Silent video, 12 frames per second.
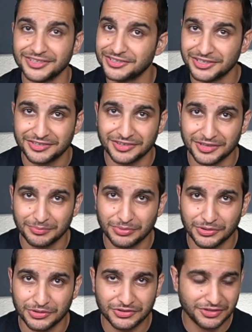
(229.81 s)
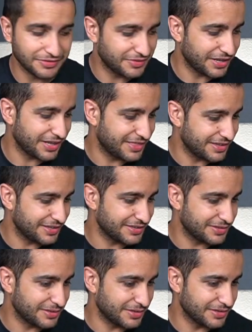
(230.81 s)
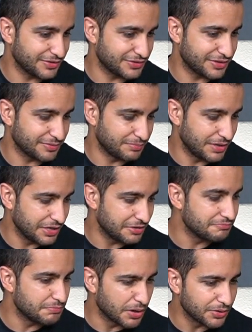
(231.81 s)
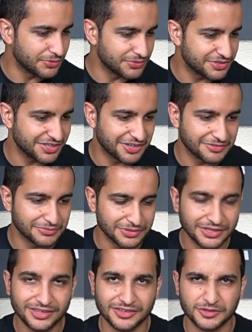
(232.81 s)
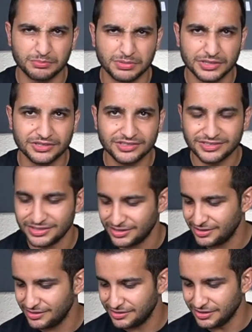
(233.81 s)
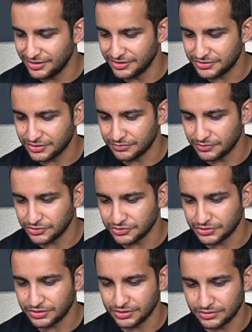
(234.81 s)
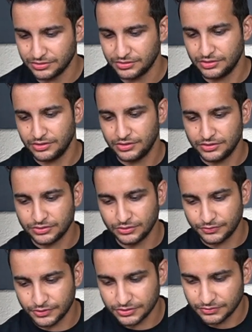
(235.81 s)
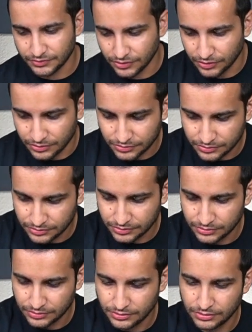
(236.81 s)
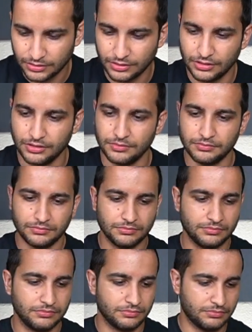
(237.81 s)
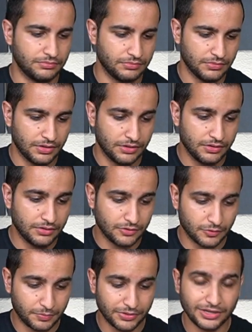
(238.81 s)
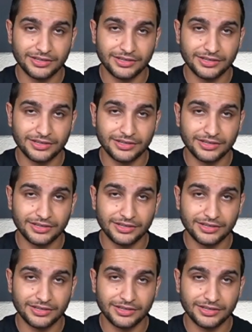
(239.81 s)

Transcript: let's get to the important stuff that I think is the, is the meat and bones of really this build and this conversion kit. So first of all, um, there's a pretty